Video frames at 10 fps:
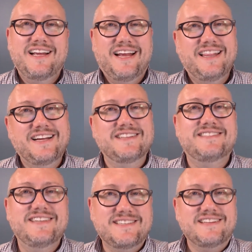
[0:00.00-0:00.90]
and then
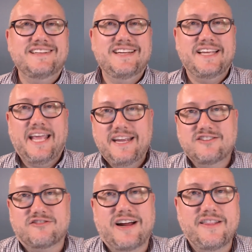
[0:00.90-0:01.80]
consistently
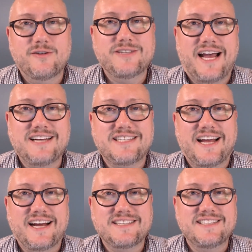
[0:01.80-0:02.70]
engage around those
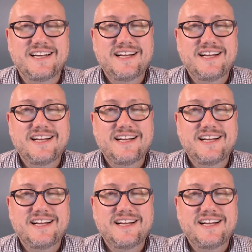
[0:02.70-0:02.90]
hashtags.